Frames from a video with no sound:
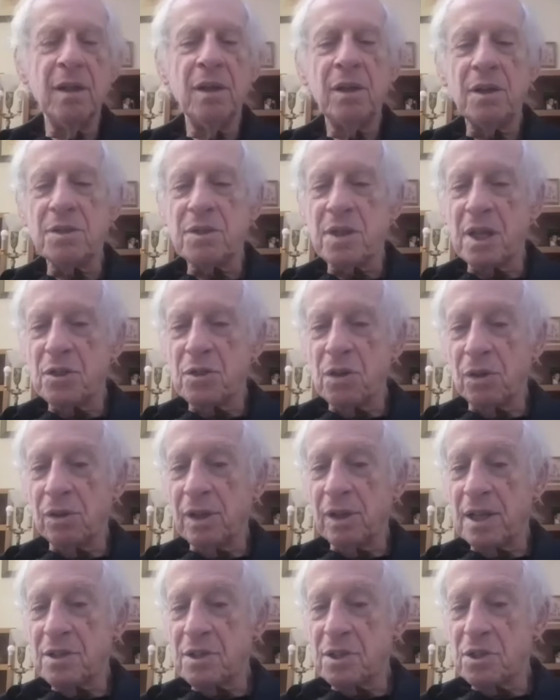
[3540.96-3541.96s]
because I told
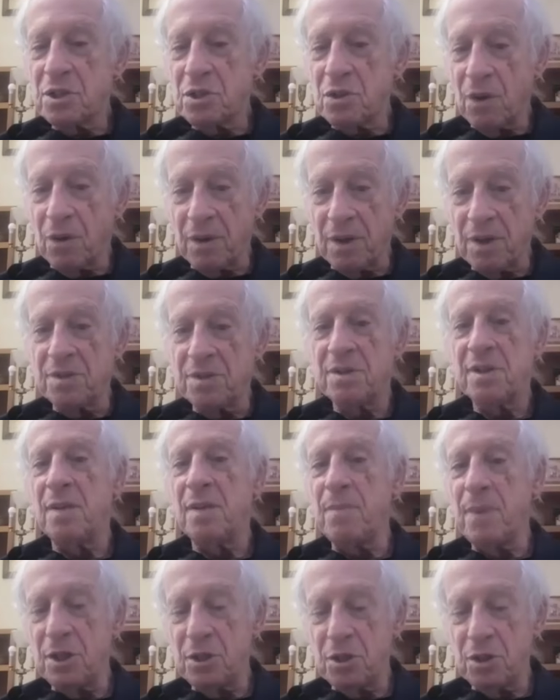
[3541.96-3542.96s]
lots of stories and
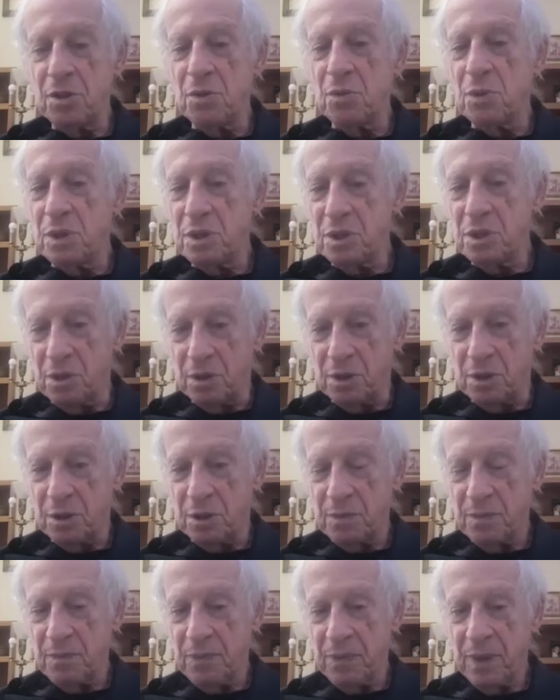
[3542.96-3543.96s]
mentioned the research.
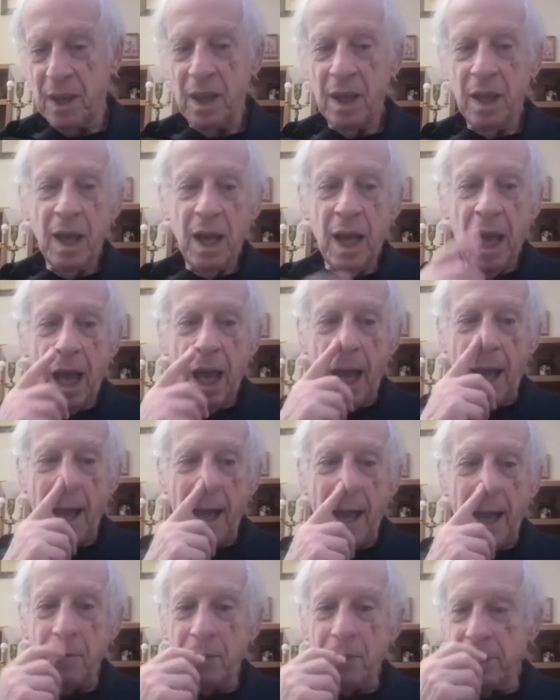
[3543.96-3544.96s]
Uh,
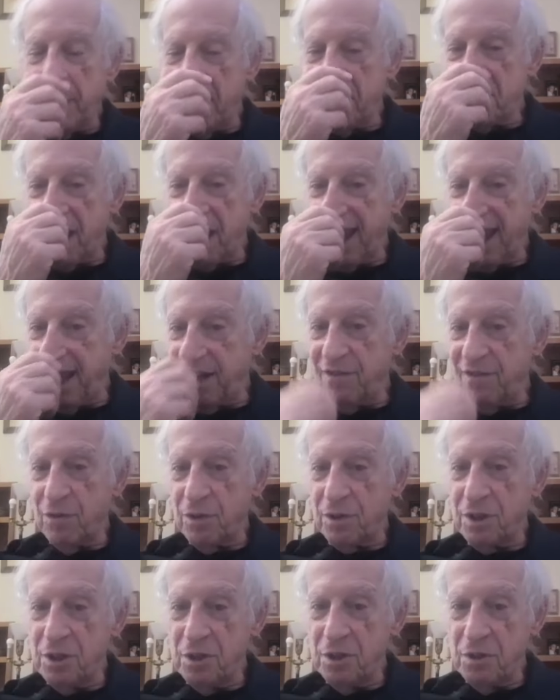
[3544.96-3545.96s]
I realized I can't
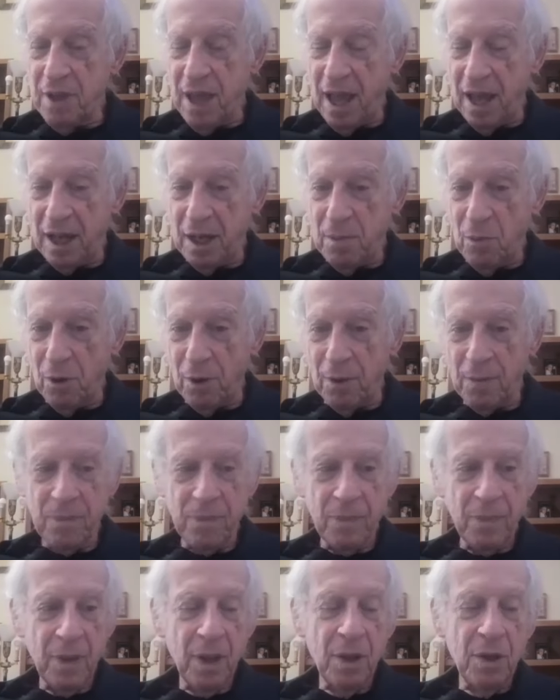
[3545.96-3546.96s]
afford to do that anymore.
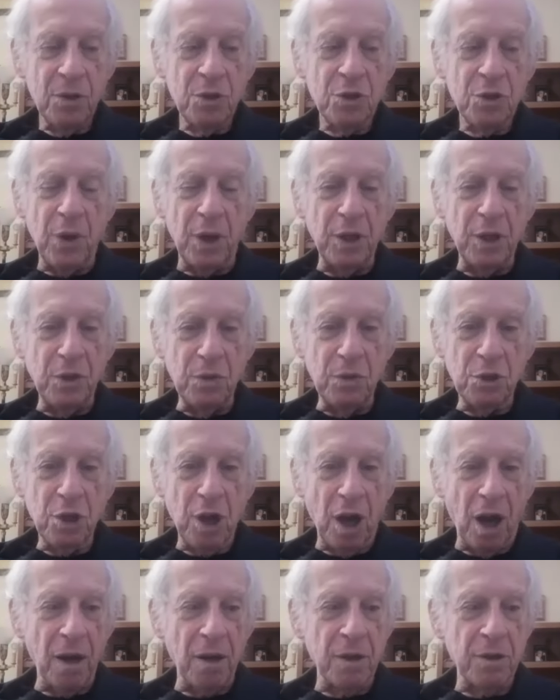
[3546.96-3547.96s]
So I do
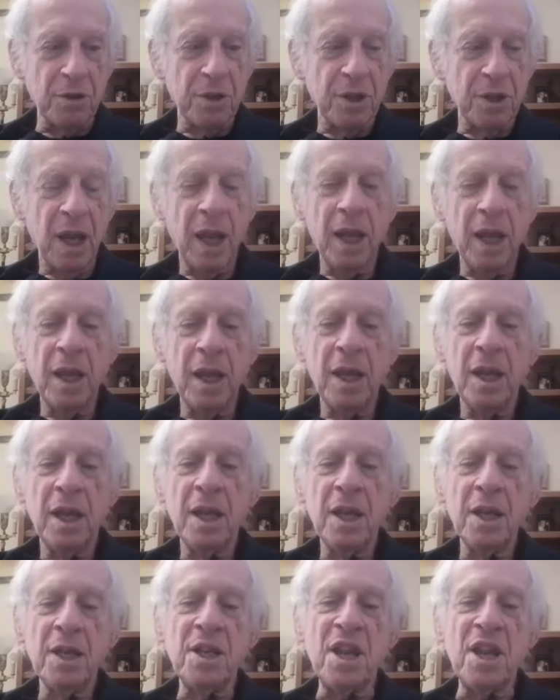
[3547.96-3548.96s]
charge
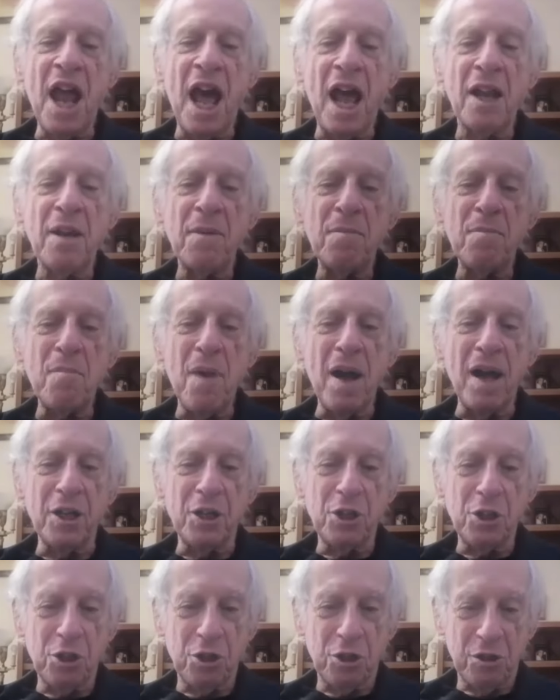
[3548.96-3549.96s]
not
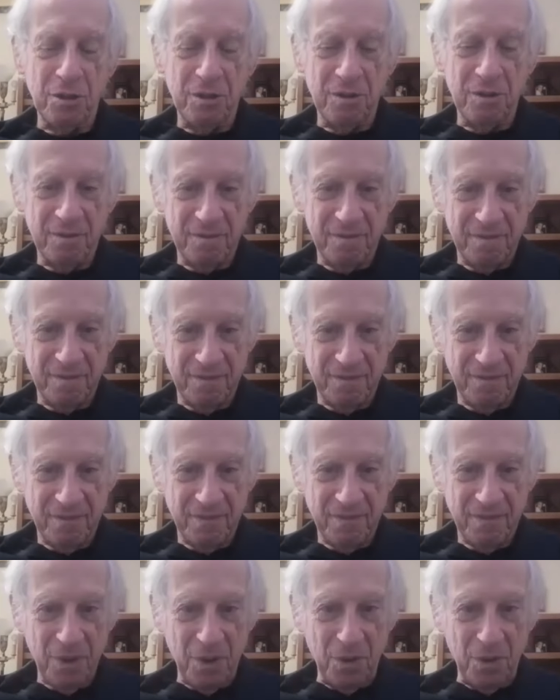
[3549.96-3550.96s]
much.
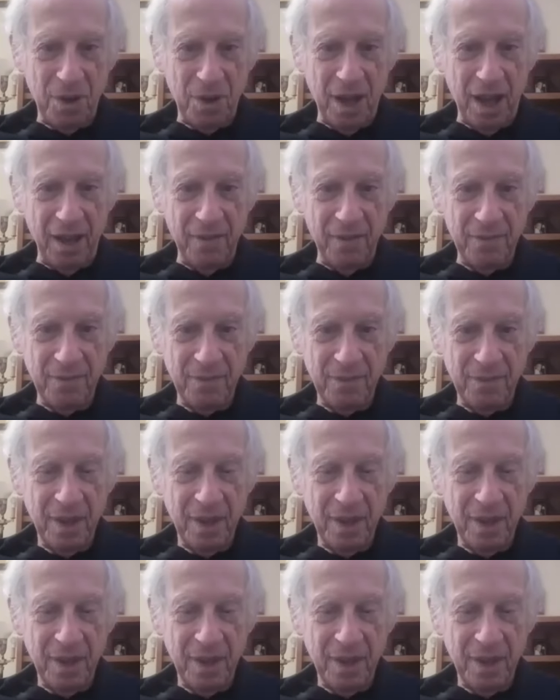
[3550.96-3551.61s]
Okay. Mm-hmm.